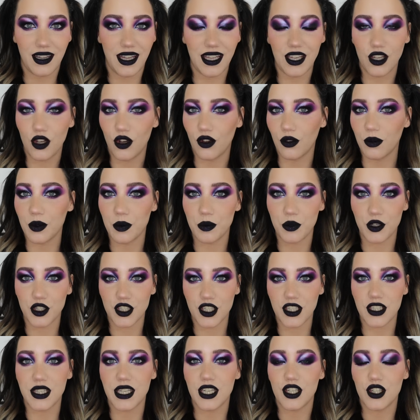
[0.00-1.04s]
like Cosmic
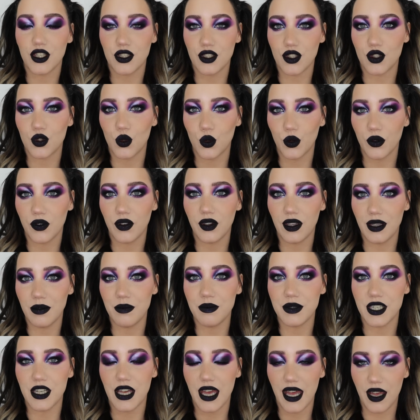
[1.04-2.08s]
Brushes, they just don't
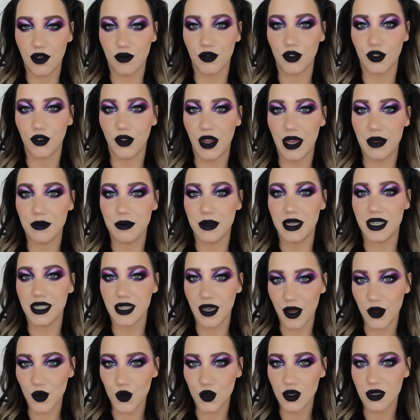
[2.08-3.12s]
seem to ever let me
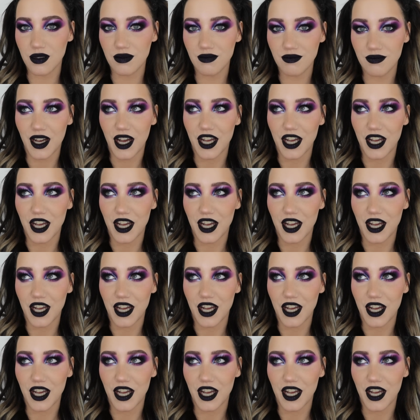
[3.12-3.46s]
down.